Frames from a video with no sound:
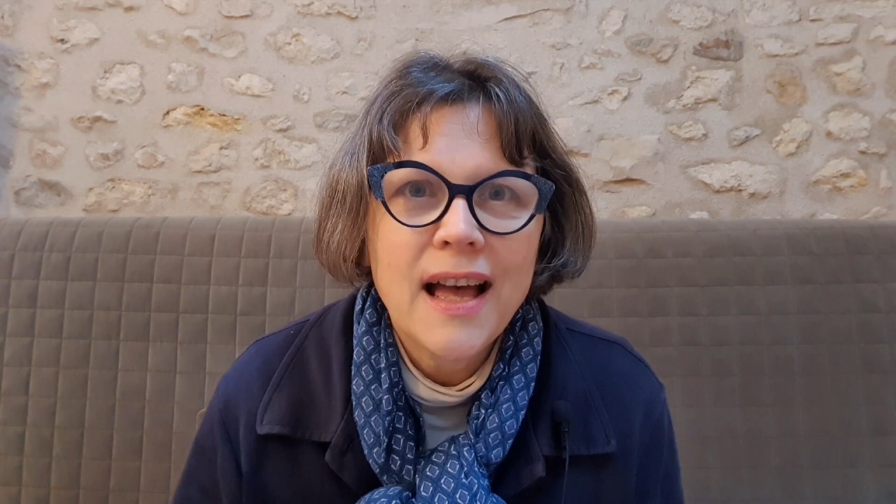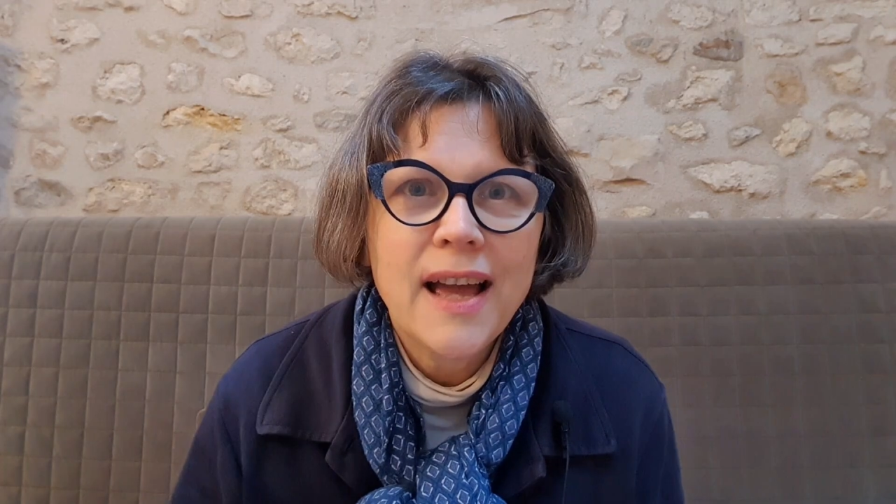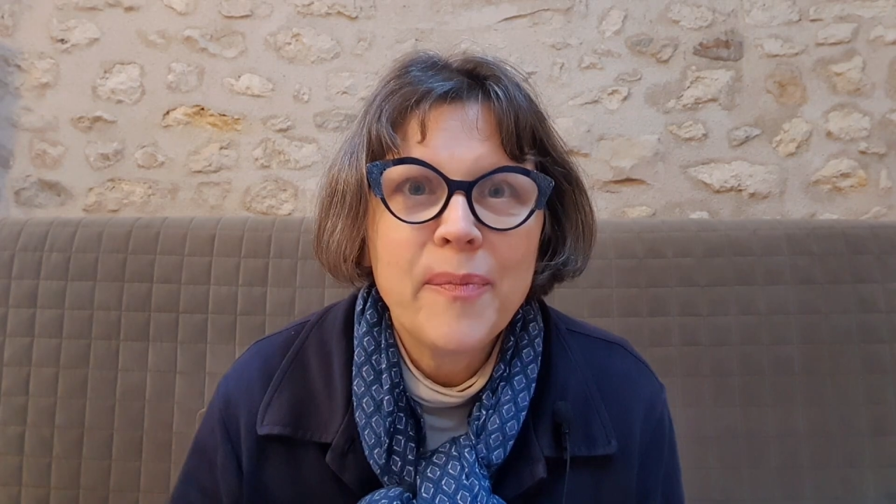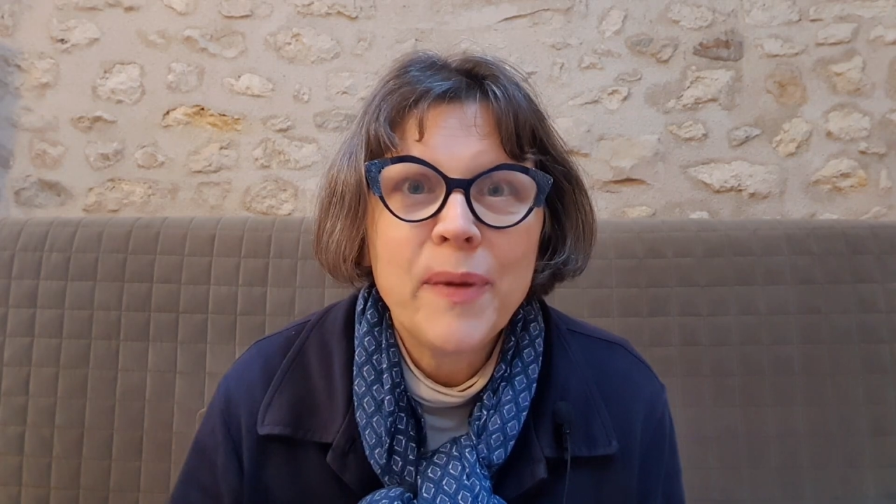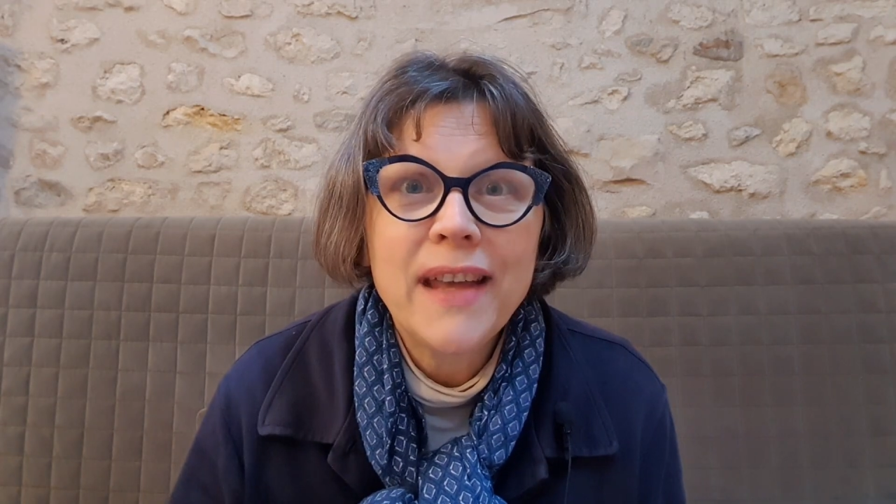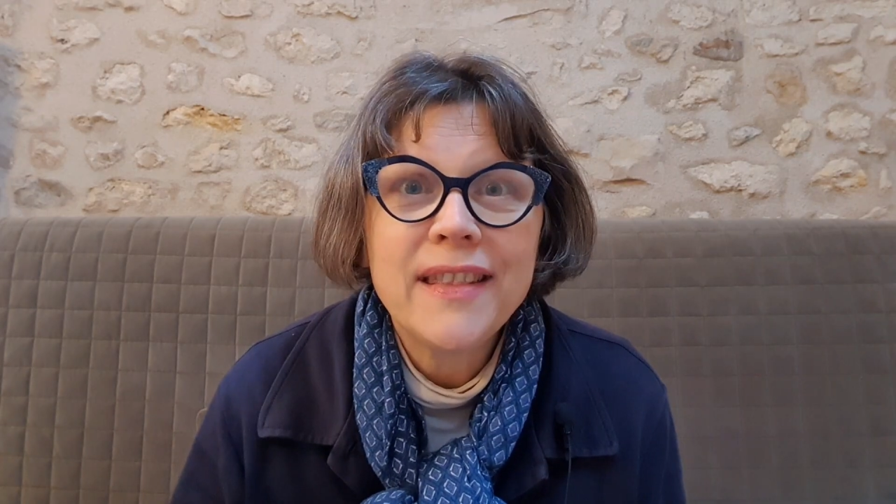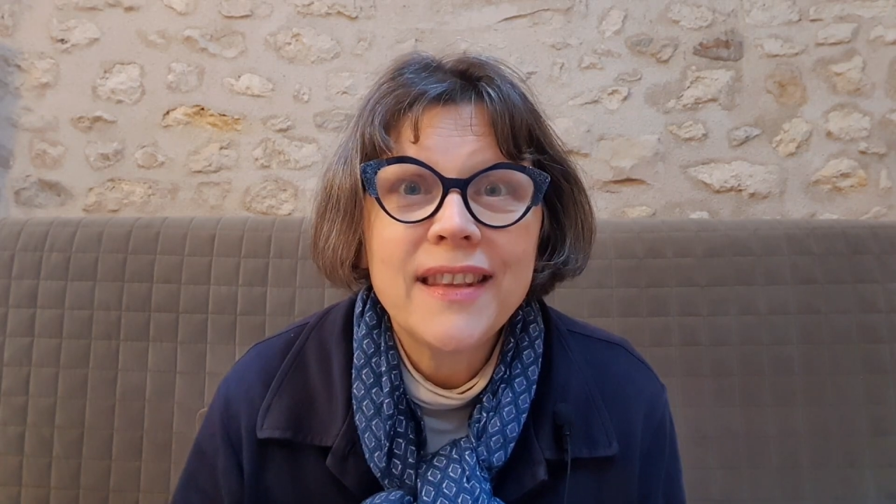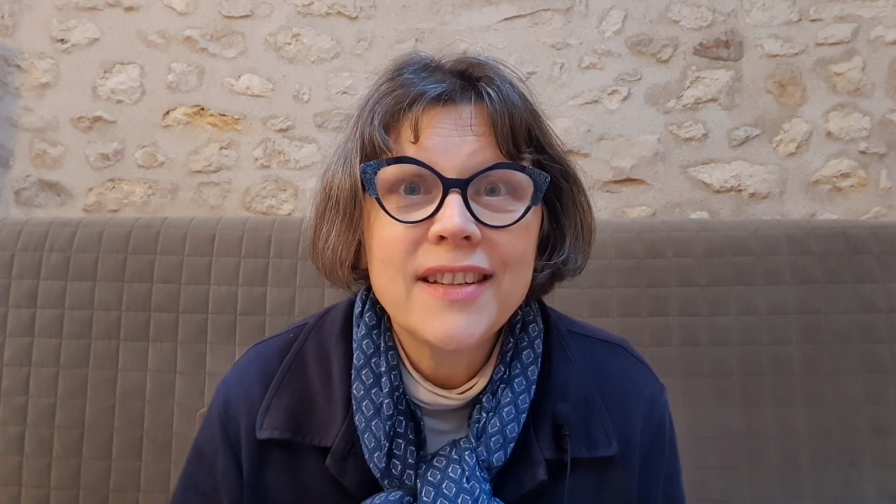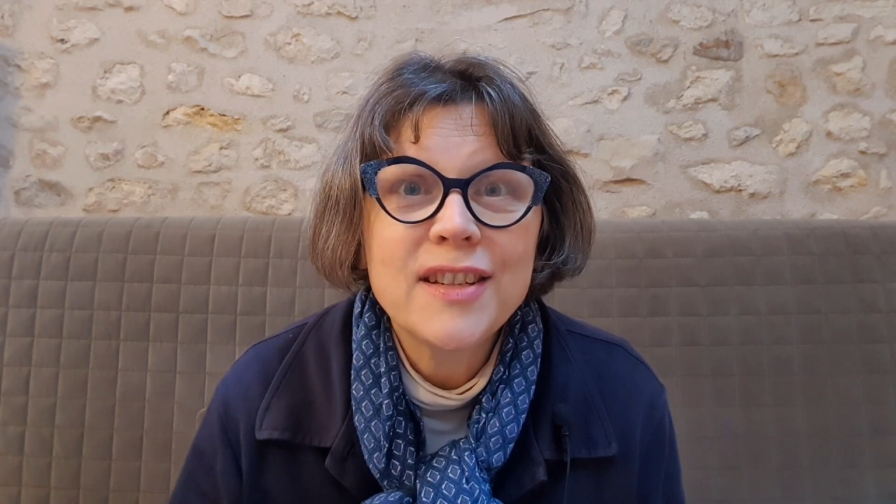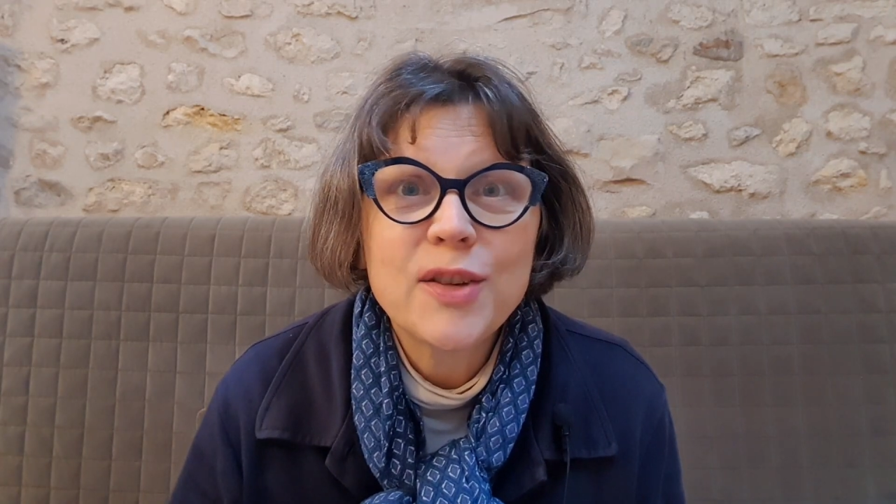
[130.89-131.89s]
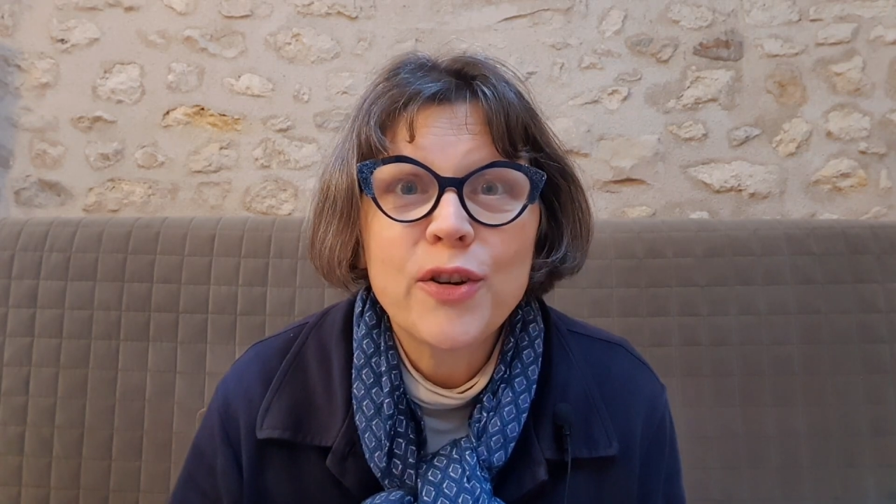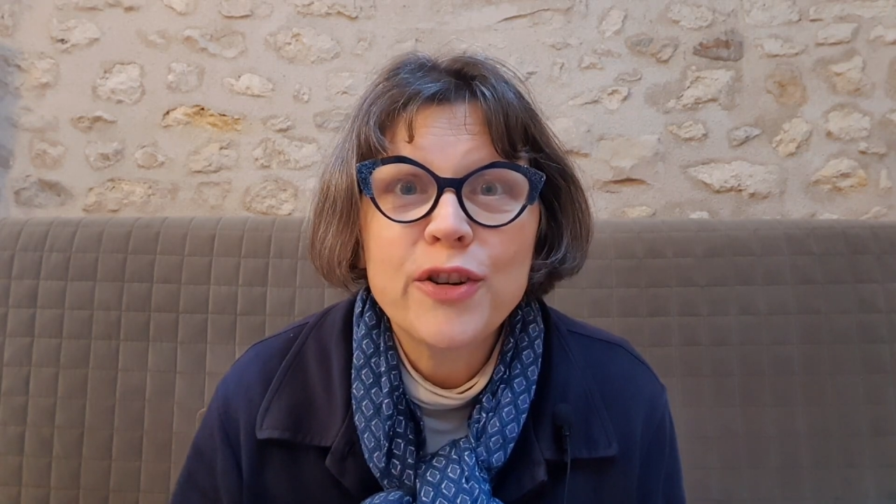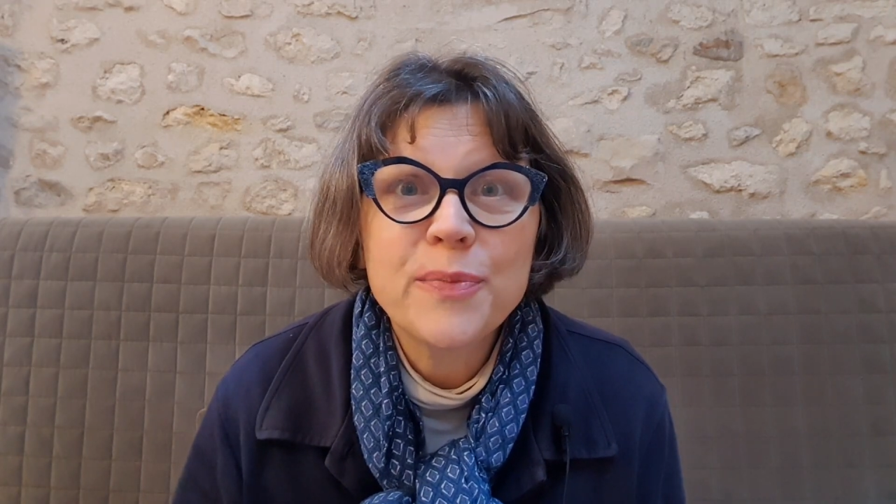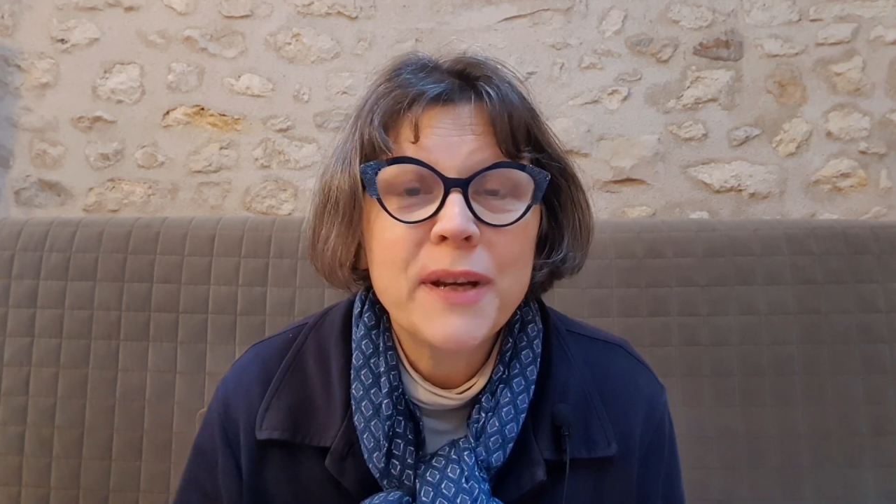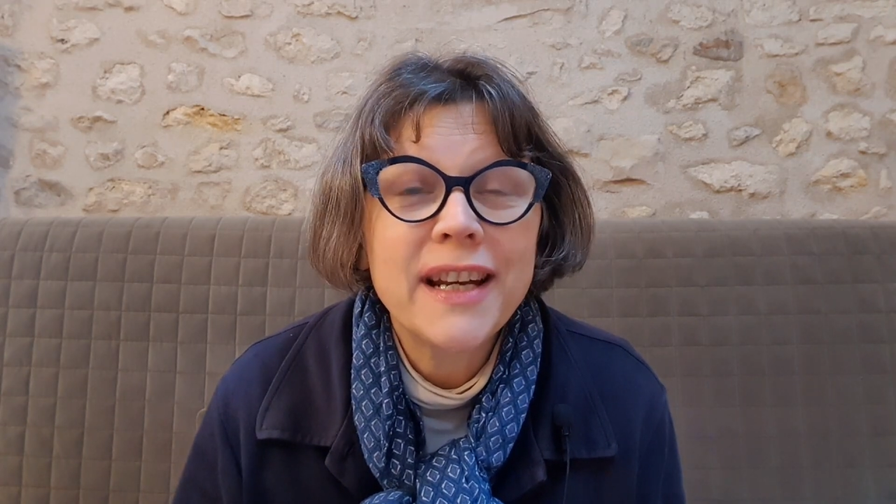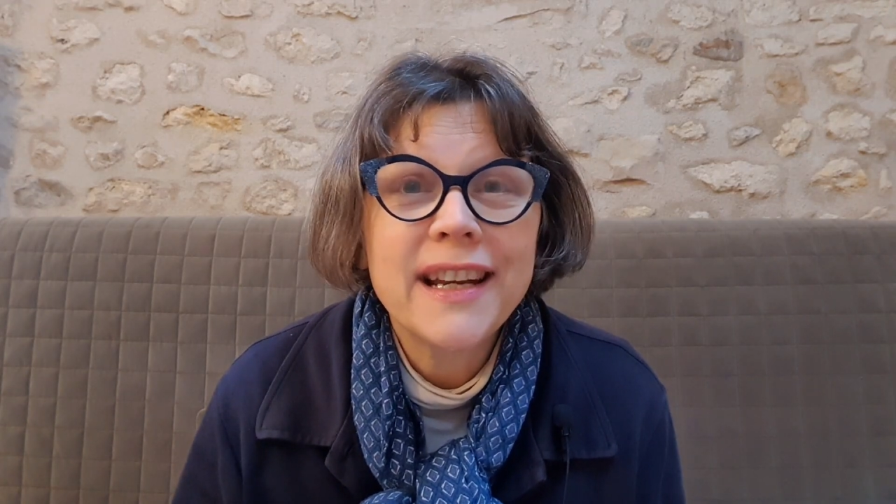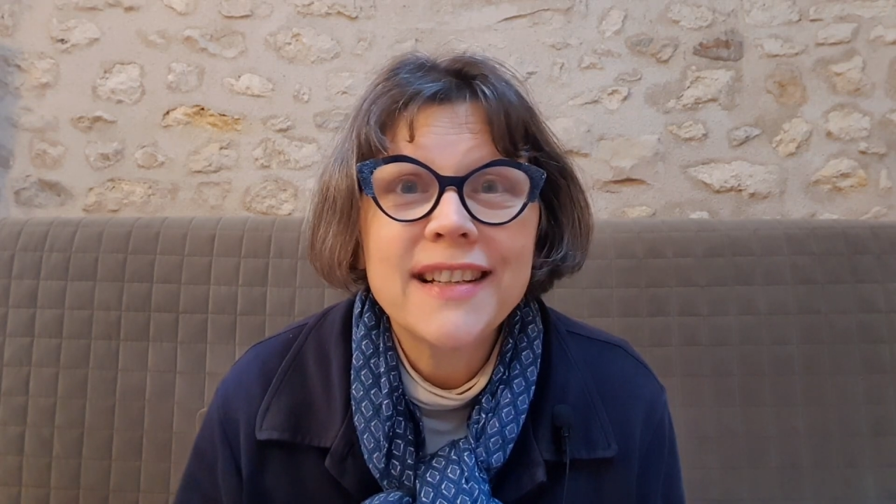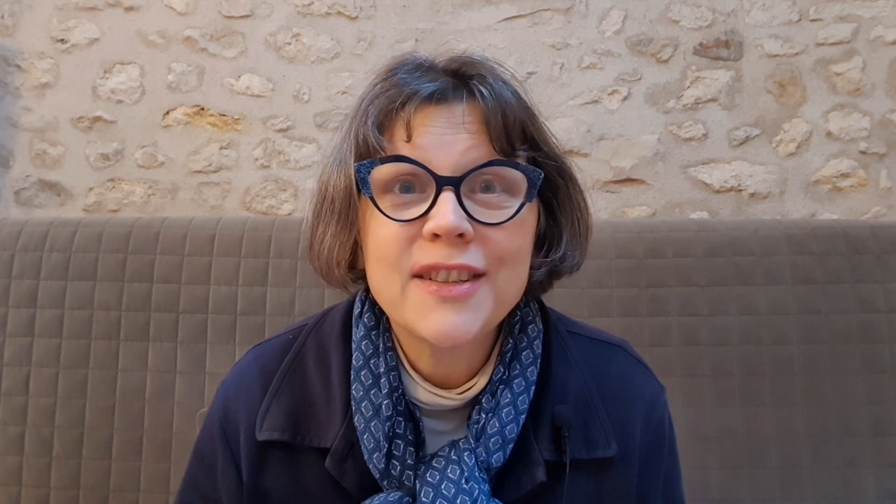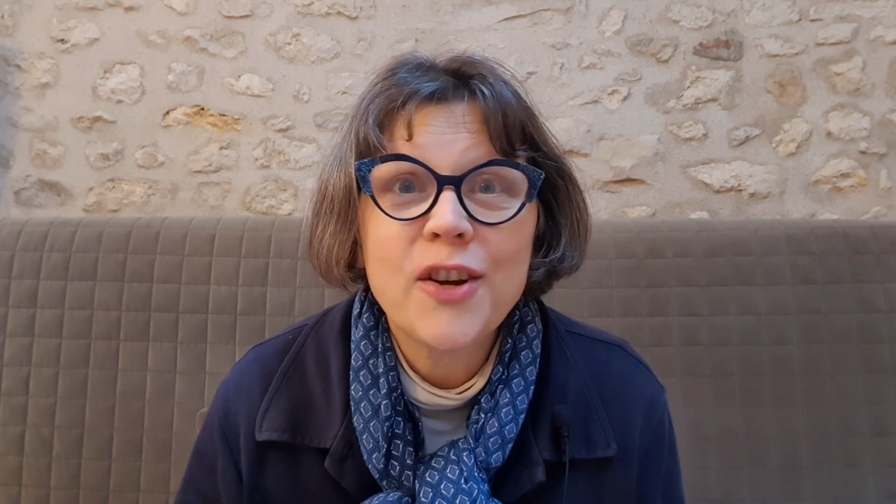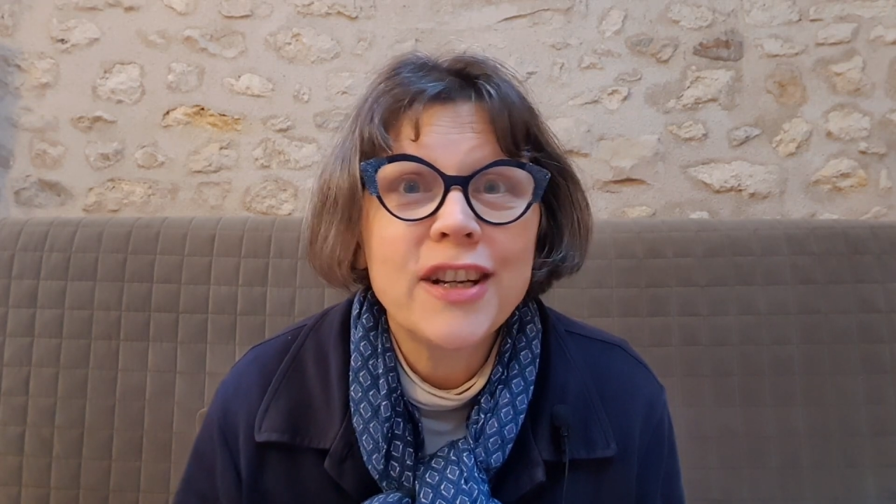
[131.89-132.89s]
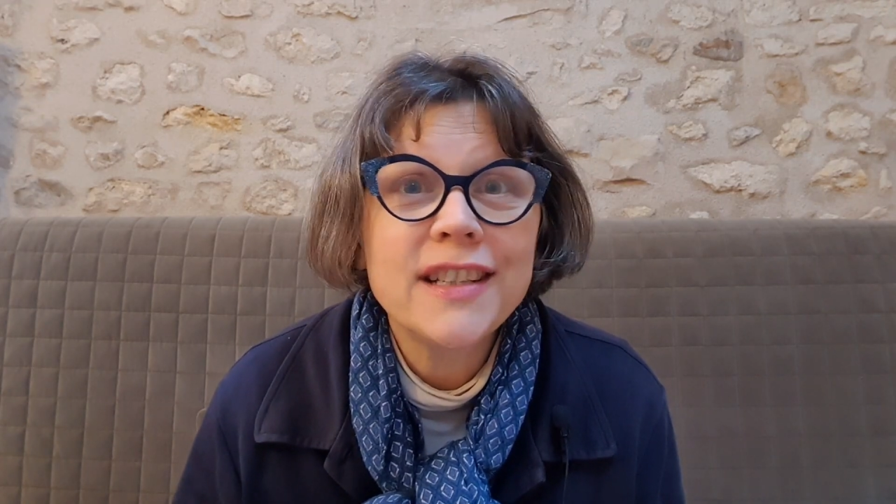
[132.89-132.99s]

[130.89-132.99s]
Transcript: I bet the discouragement has gone